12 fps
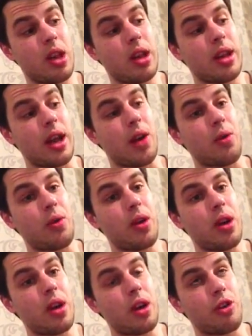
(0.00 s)
Now,
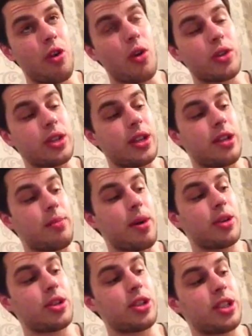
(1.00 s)
granted, the
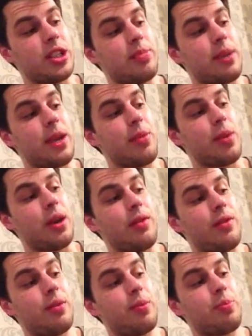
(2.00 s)
punches he's been in
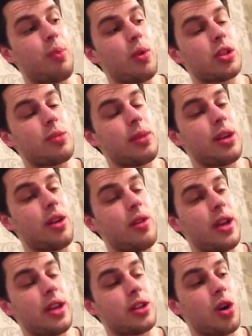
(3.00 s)
with possibly don't
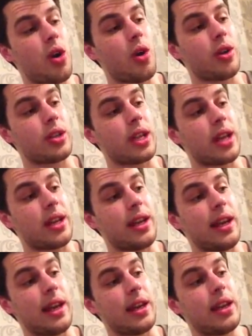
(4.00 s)
hit as hard as Andy
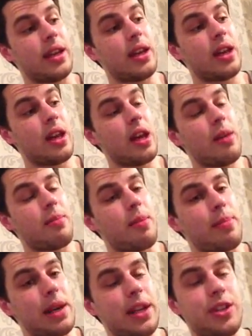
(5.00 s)
Lee, but
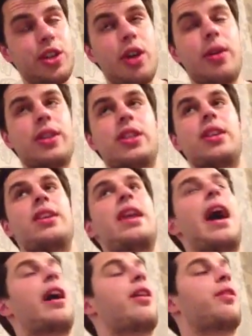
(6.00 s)
Billy Joe has a
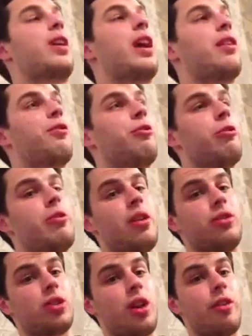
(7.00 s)
knack of getting through
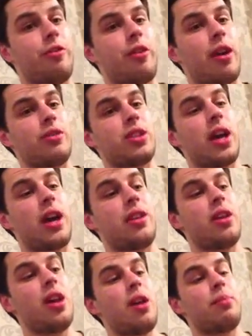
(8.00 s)
those tough rounds, and
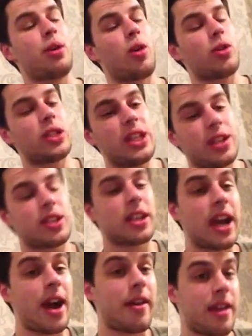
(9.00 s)
because he doesn't
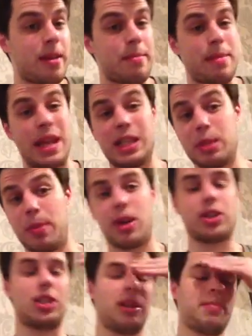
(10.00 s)
carry immense
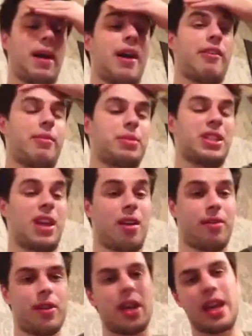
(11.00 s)
punching power
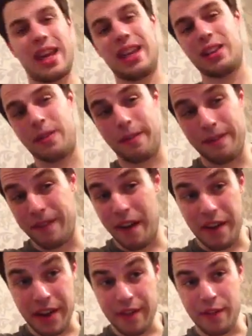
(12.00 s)
himself, he is
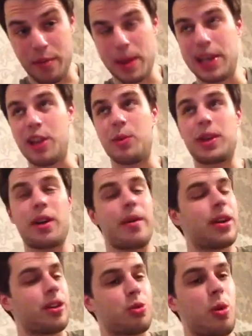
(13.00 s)
very familiar with
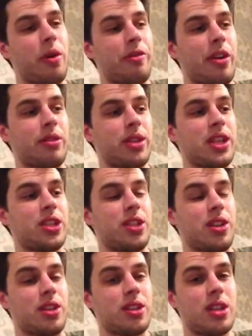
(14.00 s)
going the 12-round
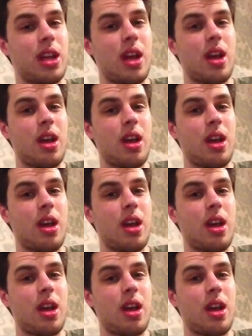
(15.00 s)
distance.